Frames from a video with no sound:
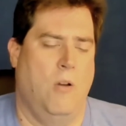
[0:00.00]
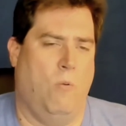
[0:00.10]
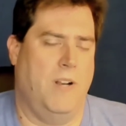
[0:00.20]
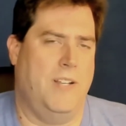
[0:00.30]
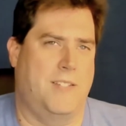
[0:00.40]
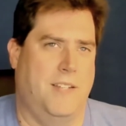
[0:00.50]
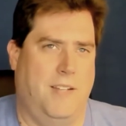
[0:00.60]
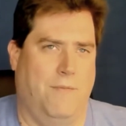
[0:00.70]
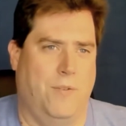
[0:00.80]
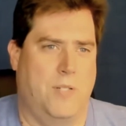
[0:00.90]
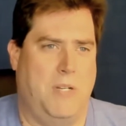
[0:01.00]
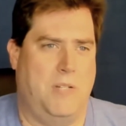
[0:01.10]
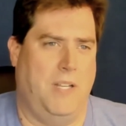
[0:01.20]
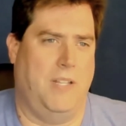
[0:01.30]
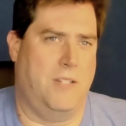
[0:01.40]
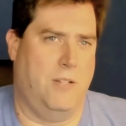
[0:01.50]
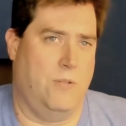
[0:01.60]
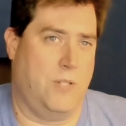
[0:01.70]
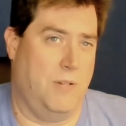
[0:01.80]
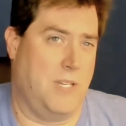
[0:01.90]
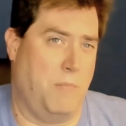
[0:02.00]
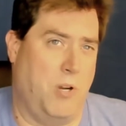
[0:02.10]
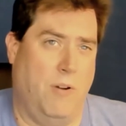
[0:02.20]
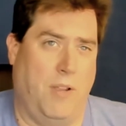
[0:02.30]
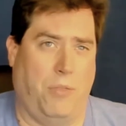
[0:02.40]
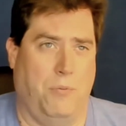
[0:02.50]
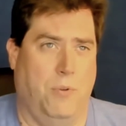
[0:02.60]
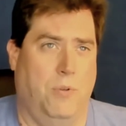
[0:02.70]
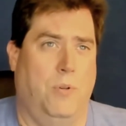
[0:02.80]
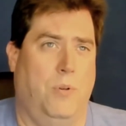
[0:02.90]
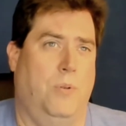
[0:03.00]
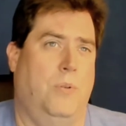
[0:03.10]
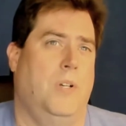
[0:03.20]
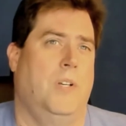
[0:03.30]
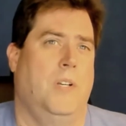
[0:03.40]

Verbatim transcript: What is the difference between the two? So as I'm going through